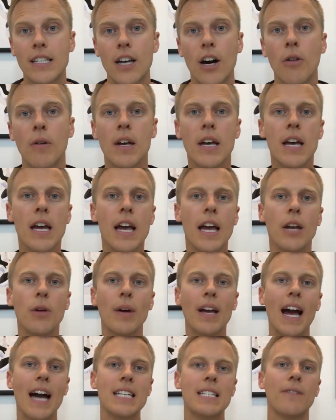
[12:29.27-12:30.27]
So
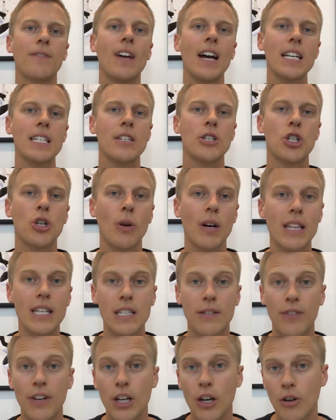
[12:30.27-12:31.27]
anyway, guys, if you guys enjoyed
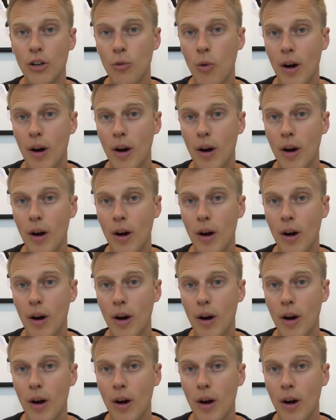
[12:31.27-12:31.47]
this video and